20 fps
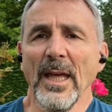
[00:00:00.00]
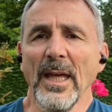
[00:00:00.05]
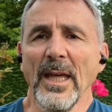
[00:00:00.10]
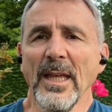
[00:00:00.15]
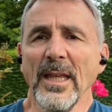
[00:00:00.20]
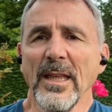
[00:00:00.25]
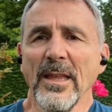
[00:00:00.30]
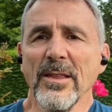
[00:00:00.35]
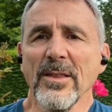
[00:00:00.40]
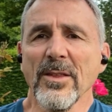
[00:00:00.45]

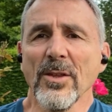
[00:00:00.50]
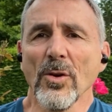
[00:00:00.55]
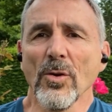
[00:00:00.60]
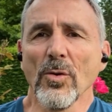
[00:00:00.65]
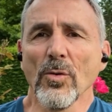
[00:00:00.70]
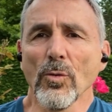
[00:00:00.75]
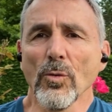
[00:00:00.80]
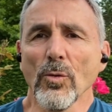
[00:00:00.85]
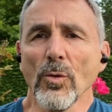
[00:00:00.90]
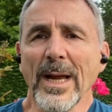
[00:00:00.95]
His
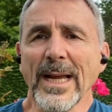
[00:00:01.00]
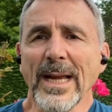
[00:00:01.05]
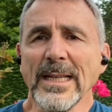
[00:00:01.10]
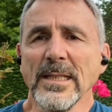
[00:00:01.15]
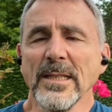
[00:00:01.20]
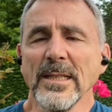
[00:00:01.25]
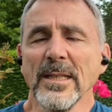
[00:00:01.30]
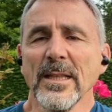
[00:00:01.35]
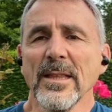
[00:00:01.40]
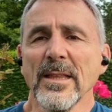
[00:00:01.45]

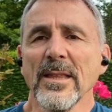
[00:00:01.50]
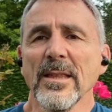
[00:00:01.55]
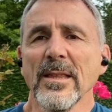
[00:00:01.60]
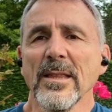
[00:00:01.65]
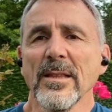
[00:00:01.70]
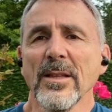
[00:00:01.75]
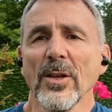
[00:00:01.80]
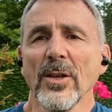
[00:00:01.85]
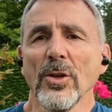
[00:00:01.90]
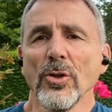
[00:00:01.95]

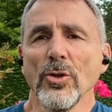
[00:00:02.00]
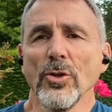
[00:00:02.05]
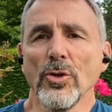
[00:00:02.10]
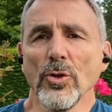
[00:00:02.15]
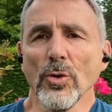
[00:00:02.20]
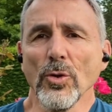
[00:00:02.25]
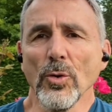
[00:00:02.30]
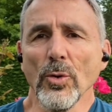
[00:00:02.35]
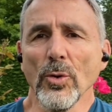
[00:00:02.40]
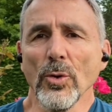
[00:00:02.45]
greatest
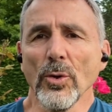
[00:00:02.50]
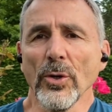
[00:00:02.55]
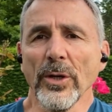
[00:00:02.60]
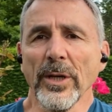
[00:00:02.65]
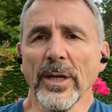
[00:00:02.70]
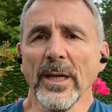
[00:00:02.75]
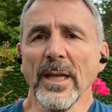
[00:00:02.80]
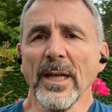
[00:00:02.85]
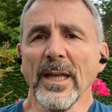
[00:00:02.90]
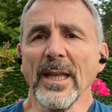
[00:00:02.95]

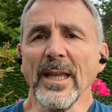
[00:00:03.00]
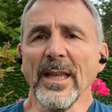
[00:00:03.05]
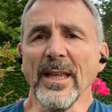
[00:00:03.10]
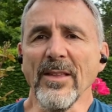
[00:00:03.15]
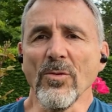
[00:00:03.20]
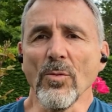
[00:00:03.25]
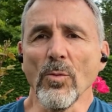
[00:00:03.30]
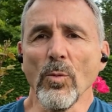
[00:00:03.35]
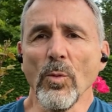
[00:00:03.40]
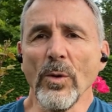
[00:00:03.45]
joy
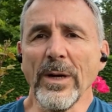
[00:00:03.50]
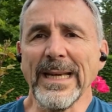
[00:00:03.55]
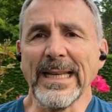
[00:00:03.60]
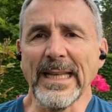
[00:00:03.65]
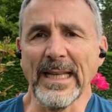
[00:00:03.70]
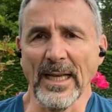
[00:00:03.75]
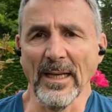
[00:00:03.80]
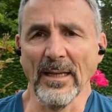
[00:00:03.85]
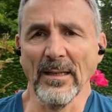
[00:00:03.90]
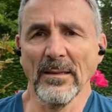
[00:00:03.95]
is
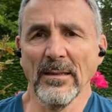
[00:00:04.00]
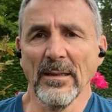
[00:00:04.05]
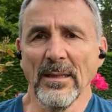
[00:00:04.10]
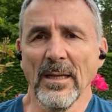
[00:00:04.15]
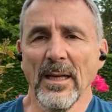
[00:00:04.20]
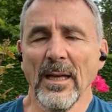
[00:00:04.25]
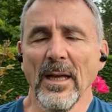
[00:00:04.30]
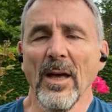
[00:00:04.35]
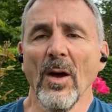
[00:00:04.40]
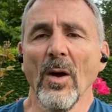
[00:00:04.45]
winning
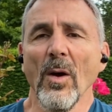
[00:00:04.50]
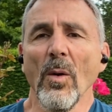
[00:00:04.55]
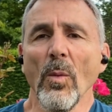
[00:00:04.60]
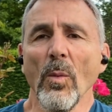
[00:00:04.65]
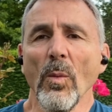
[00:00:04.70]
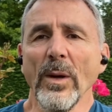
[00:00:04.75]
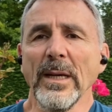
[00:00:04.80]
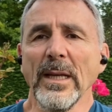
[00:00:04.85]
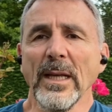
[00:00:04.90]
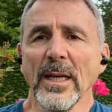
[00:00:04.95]

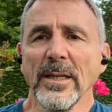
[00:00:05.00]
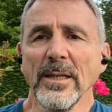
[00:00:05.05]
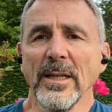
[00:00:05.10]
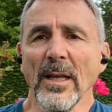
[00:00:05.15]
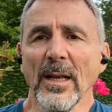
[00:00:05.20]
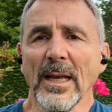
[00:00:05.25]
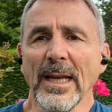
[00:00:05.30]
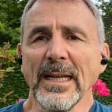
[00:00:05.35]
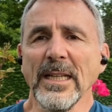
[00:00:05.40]
a deal.